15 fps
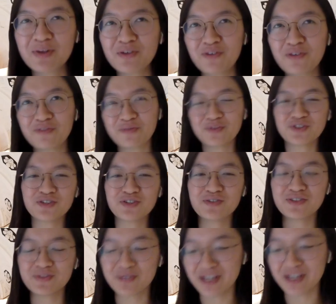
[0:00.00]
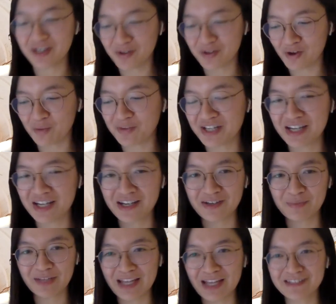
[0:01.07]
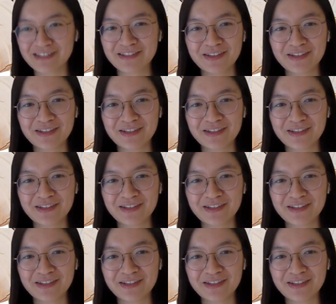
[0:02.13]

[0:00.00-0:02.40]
of students you can accommodate in the place.